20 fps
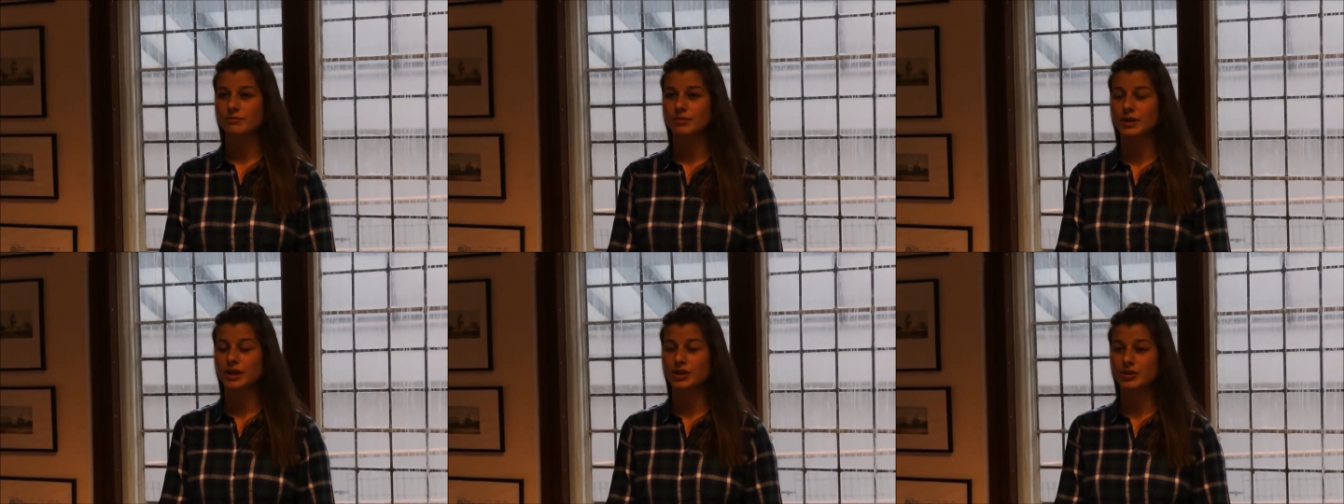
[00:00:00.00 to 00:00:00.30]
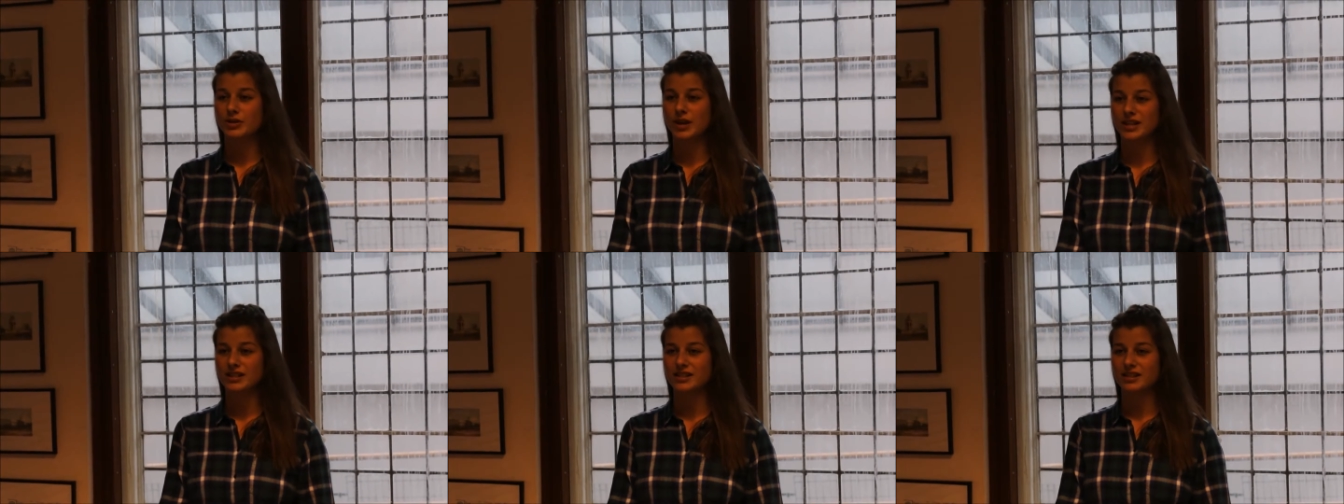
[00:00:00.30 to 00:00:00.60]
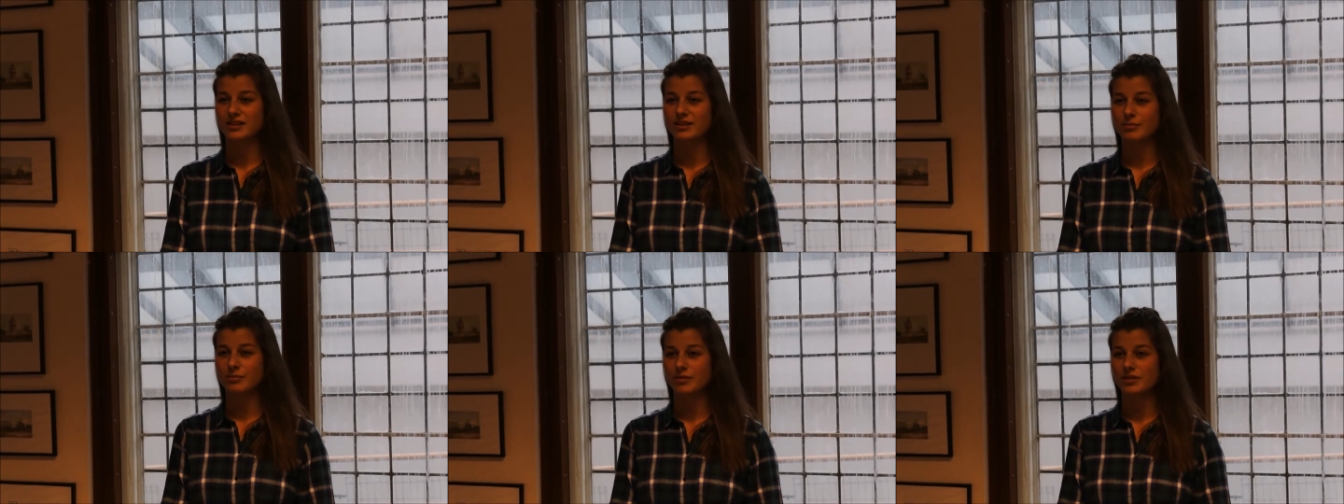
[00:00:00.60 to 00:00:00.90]
But you
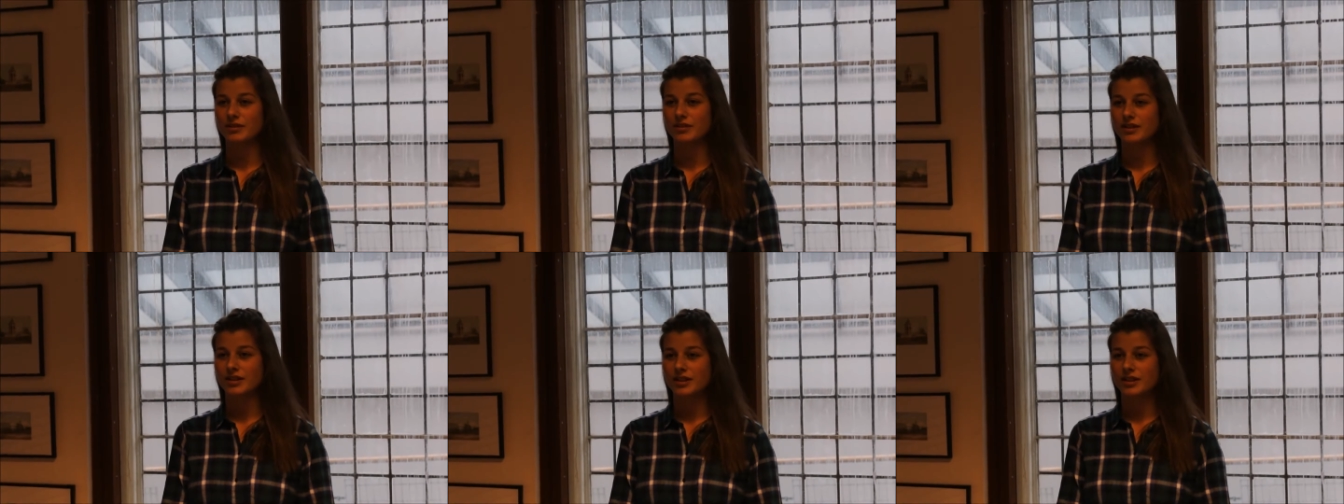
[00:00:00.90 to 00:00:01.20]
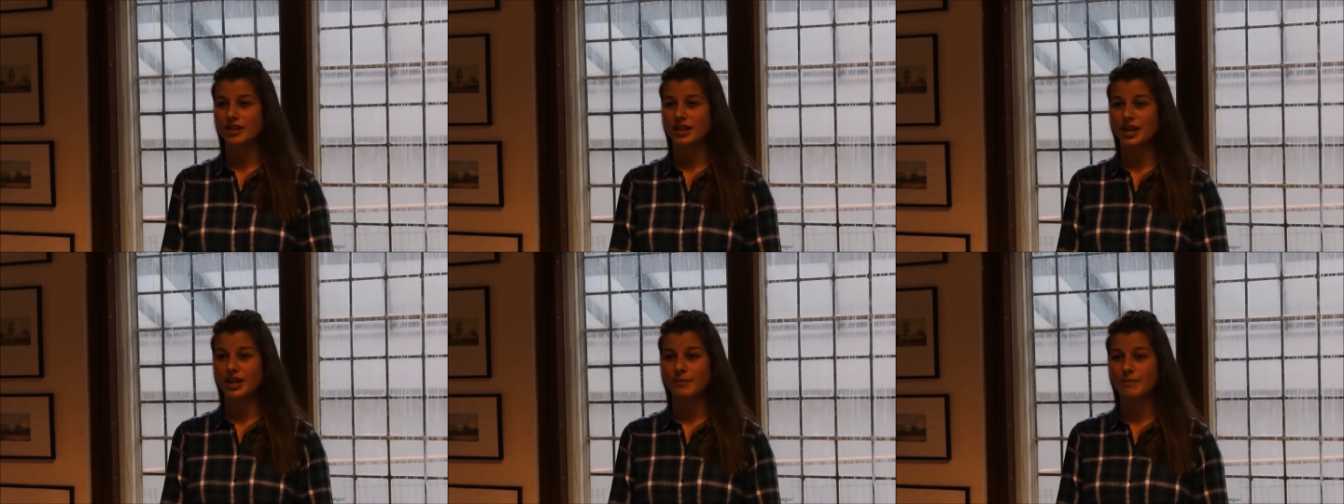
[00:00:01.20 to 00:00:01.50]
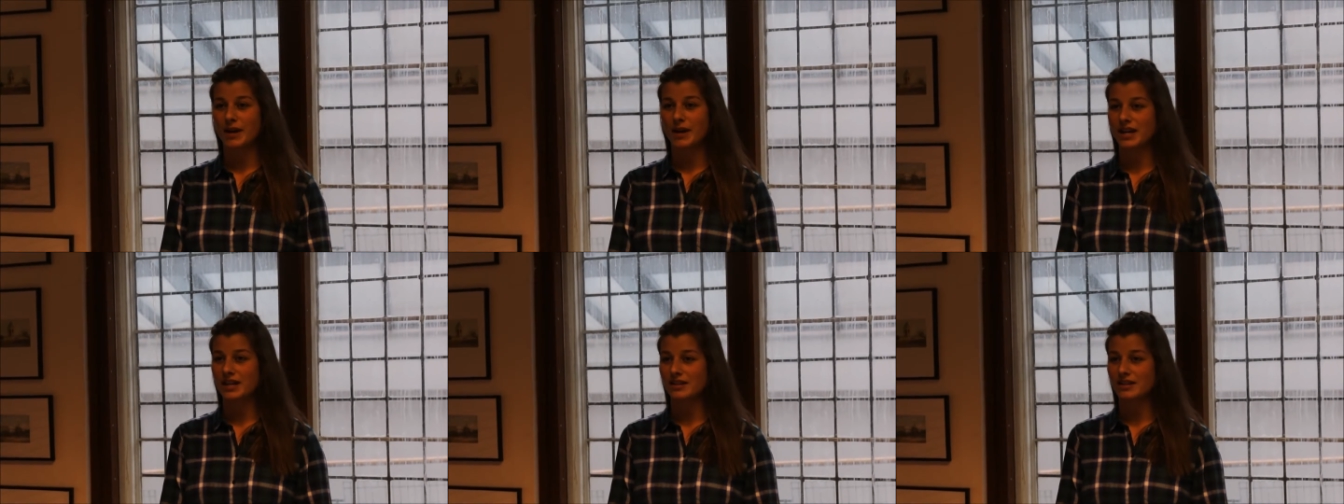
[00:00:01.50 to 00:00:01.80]
get up,
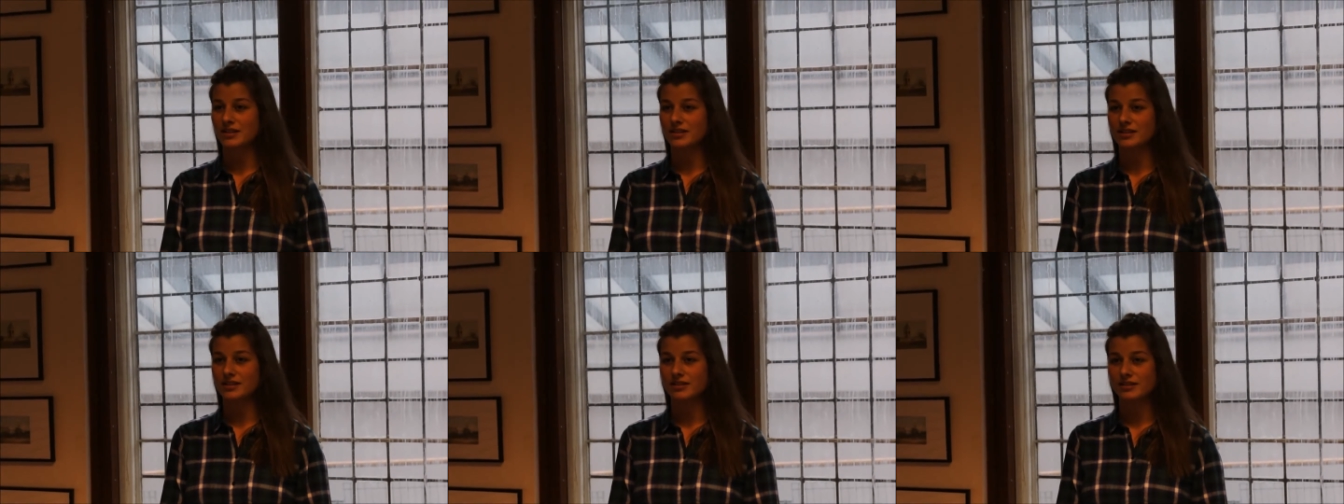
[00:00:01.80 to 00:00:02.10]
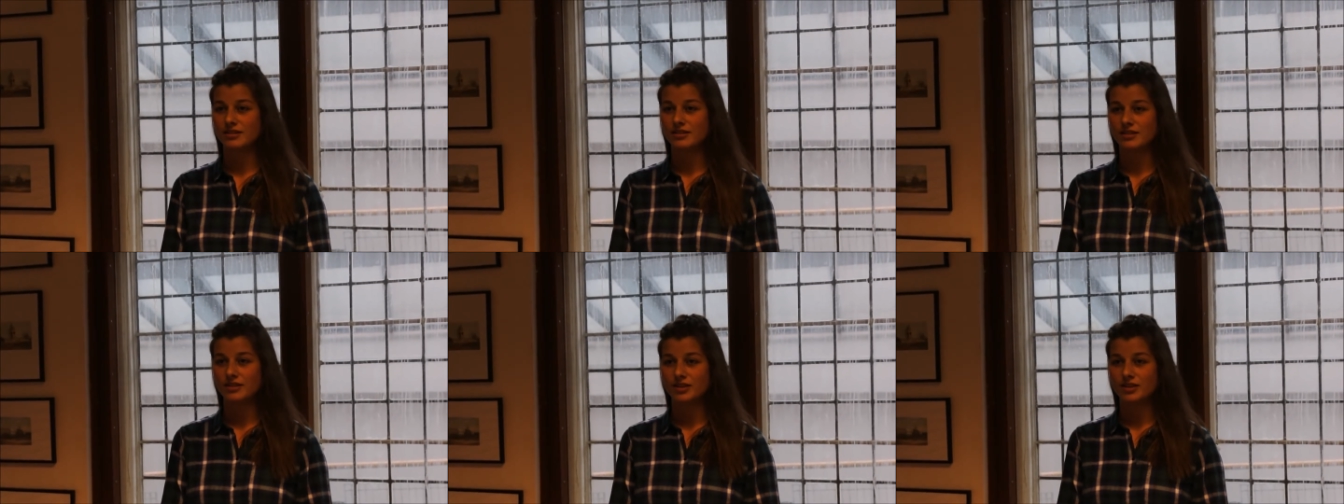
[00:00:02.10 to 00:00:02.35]
amazed.